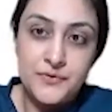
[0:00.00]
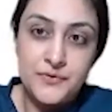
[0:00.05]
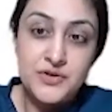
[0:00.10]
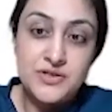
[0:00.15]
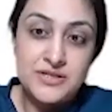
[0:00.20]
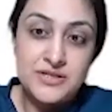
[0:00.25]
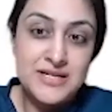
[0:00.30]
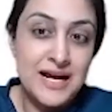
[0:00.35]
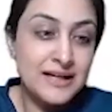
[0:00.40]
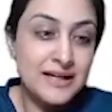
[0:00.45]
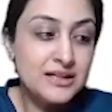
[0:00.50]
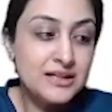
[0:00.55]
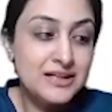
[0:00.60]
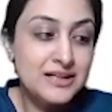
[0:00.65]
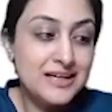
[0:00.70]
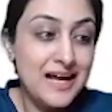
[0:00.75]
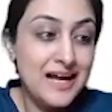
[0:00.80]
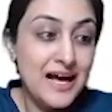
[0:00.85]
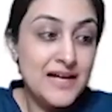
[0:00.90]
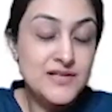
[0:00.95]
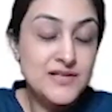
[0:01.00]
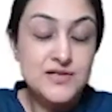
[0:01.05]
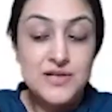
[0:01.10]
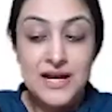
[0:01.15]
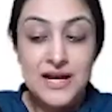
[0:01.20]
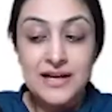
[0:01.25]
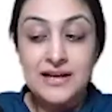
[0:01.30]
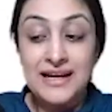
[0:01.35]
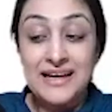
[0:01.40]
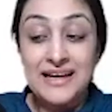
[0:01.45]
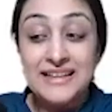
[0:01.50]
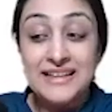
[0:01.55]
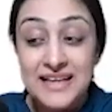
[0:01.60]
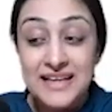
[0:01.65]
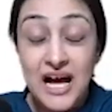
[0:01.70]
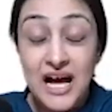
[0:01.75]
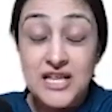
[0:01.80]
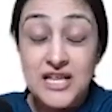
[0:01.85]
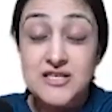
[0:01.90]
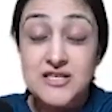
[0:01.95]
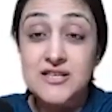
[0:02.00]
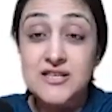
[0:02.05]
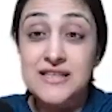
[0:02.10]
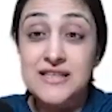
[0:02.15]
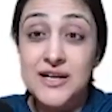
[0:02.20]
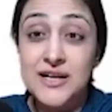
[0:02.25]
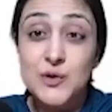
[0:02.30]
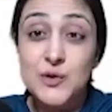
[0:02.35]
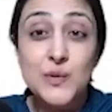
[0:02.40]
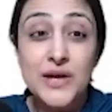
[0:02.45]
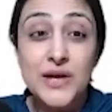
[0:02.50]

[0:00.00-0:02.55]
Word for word: start the class and any answer that you